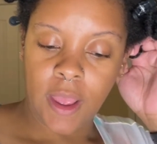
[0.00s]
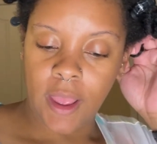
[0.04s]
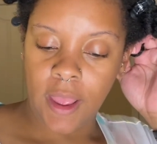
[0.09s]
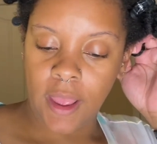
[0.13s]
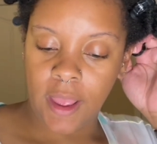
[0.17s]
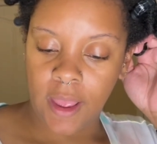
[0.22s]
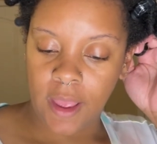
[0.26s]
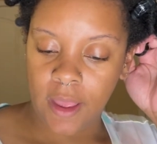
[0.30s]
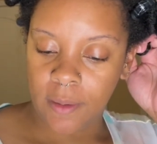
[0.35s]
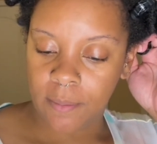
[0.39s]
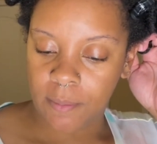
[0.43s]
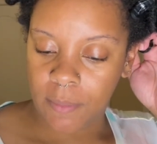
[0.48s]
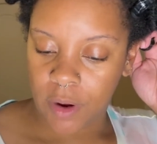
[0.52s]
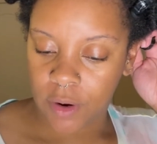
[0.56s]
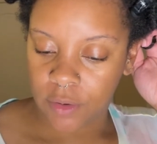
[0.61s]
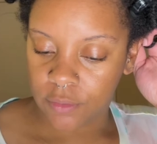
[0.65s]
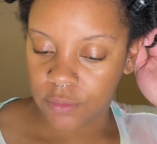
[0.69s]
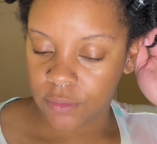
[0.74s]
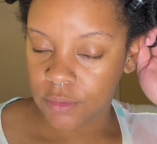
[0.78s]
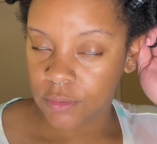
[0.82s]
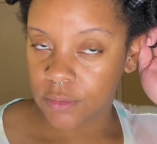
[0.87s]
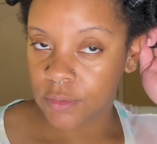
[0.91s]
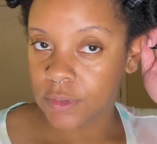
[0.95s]
at my
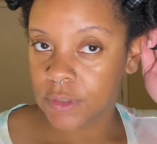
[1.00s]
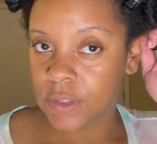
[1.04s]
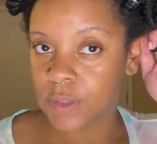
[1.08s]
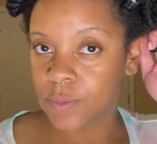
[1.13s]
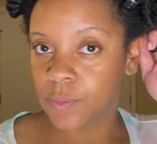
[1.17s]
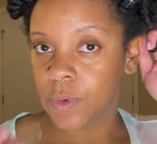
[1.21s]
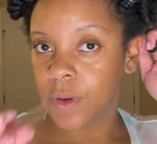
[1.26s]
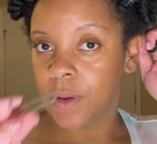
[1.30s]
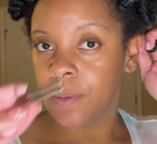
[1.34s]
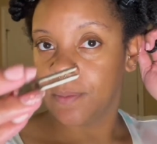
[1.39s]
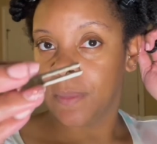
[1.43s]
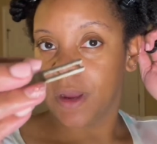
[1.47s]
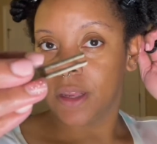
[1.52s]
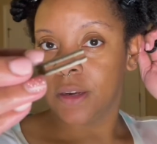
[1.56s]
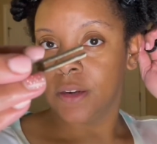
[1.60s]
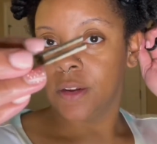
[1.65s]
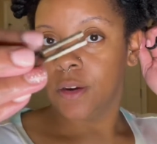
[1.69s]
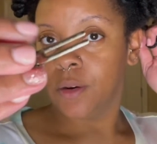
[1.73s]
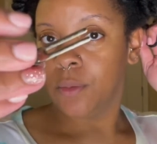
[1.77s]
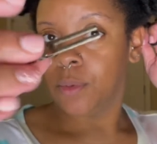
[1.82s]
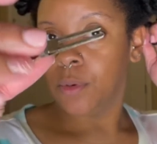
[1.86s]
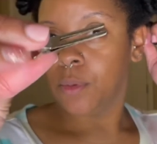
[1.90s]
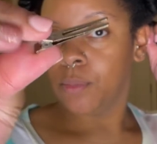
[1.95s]
roots with my
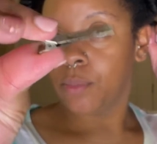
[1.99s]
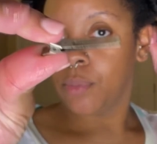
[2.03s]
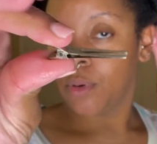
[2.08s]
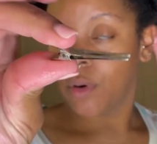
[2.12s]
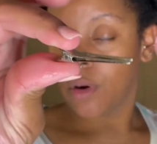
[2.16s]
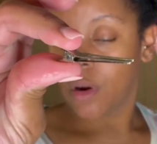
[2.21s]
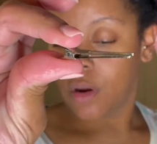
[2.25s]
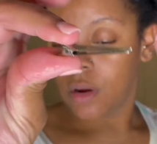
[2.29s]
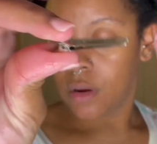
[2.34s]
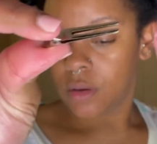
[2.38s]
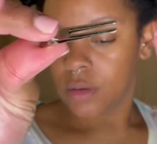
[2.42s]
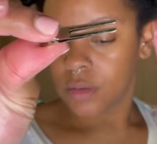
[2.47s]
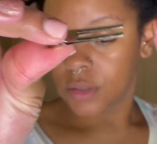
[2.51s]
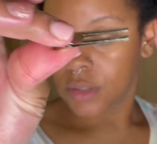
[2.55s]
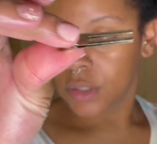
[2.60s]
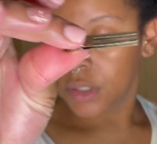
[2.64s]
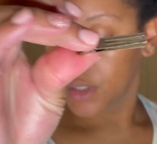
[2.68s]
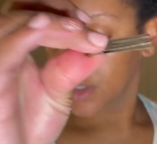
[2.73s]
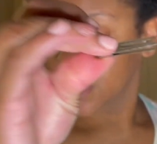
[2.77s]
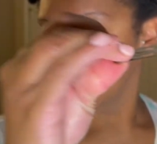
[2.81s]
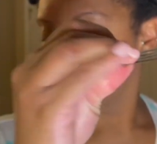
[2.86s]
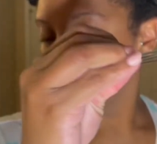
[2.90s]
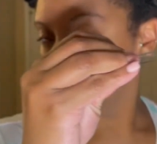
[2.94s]
double
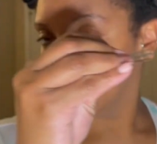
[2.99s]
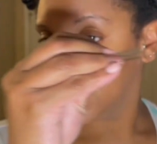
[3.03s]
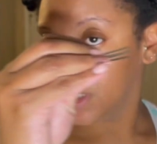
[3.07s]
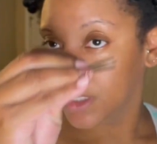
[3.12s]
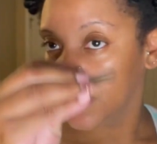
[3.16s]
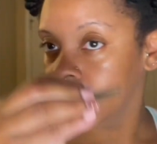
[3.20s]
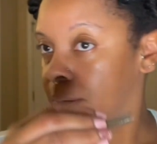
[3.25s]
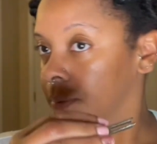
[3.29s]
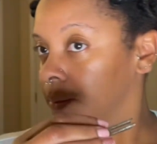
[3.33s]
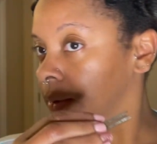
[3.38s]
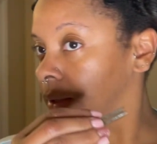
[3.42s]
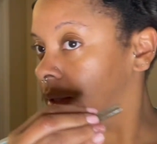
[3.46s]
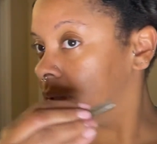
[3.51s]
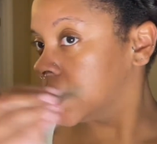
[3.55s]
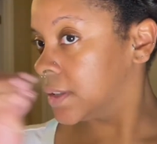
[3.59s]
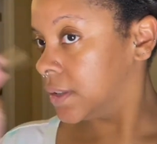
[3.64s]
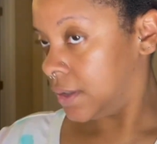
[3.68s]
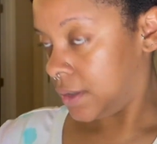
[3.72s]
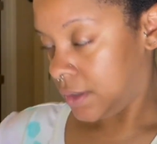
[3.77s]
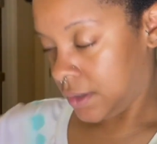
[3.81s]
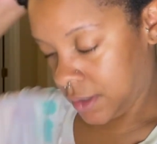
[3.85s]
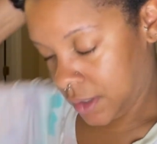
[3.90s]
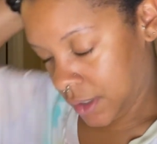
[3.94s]
pronged clips,
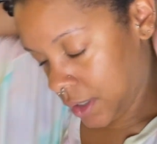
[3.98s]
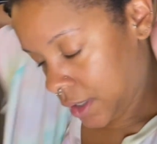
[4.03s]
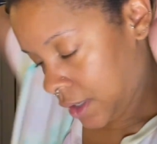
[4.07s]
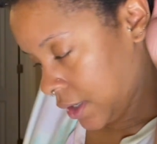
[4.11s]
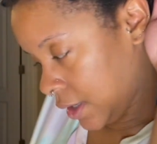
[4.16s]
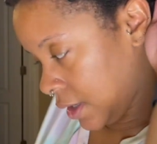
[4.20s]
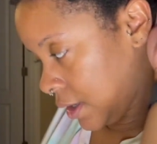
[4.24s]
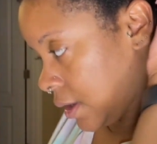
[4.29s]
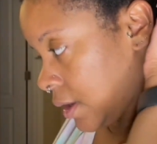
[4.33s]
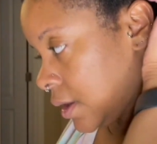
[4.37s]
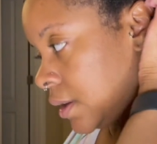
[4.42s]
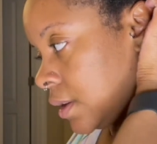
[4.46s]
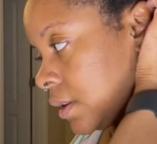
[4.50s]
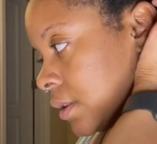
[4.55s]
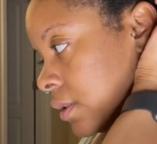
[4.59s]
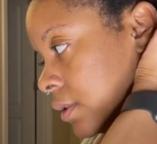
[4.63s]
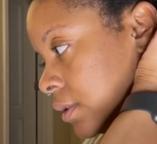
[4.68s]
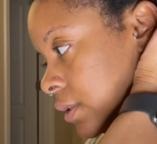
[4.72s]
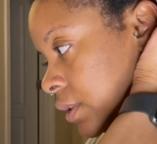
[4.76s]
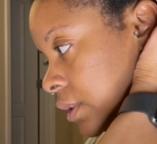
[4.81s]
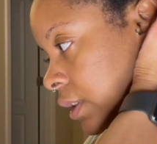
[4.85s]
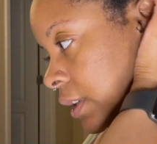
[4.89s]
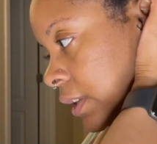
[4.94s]

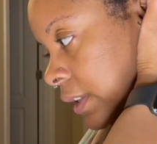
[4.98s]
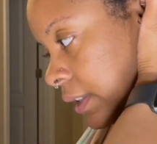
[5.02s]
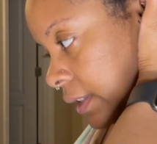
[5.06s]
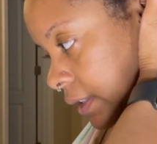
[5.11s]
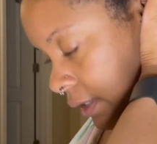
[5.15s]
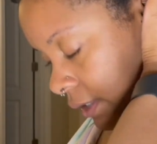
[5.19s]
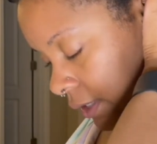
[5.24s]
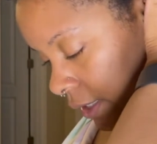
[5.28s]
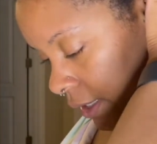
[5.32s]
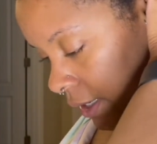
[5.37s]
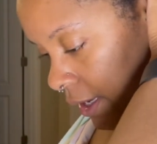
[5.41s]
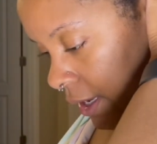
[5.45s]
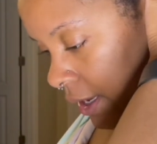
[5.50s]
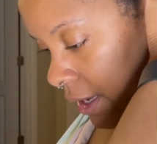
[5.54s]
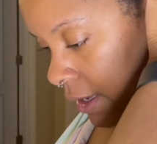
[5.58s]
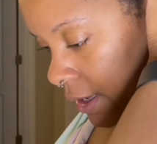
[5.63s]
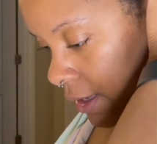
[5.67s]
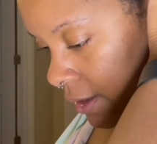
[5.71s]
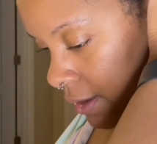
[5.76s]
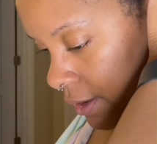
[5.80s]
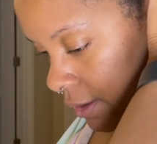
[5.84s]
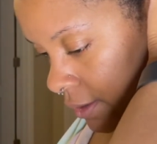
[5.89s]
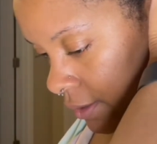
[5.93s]
just to
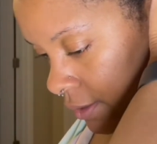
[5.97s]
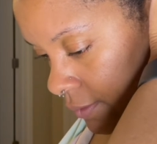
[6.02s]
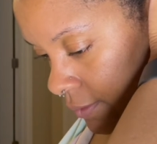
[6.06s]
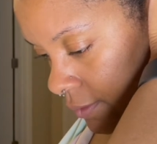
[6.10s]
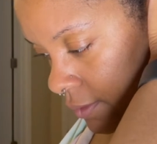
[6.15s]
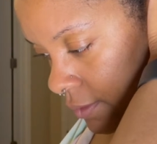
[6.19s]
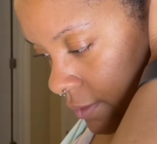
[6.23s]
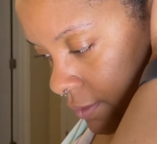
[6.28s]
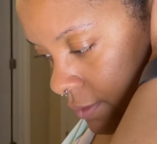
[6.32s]
kind of